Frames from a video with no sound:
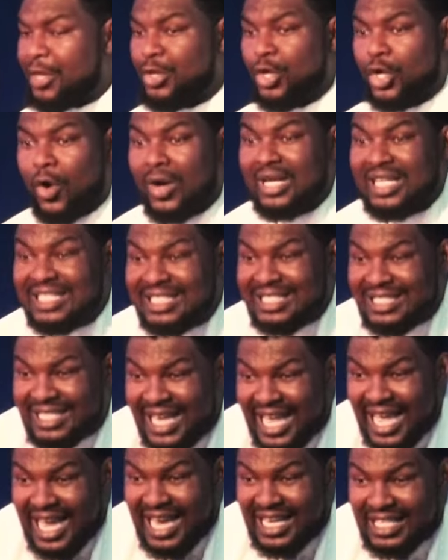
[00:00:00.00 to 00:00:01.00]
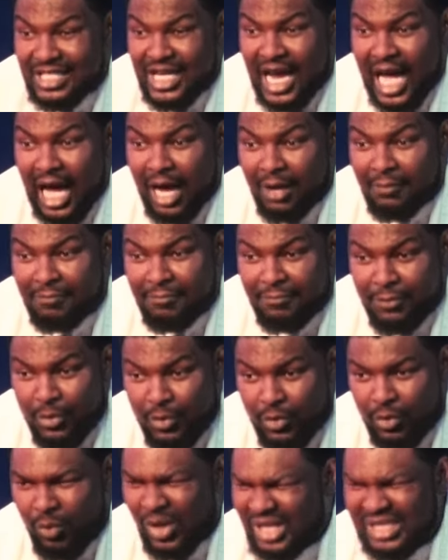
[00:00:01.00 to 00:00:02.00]
You call it deja
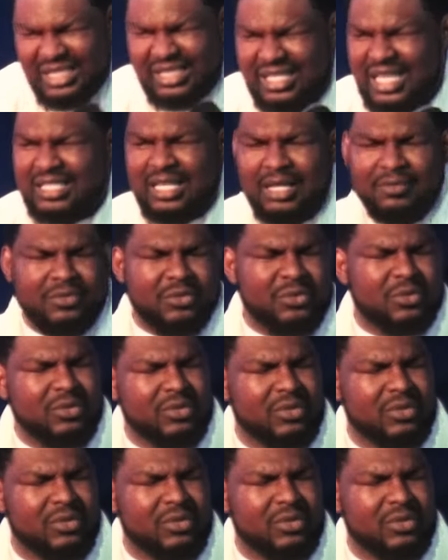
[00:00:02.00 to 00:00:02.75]
vu. What is deja vu?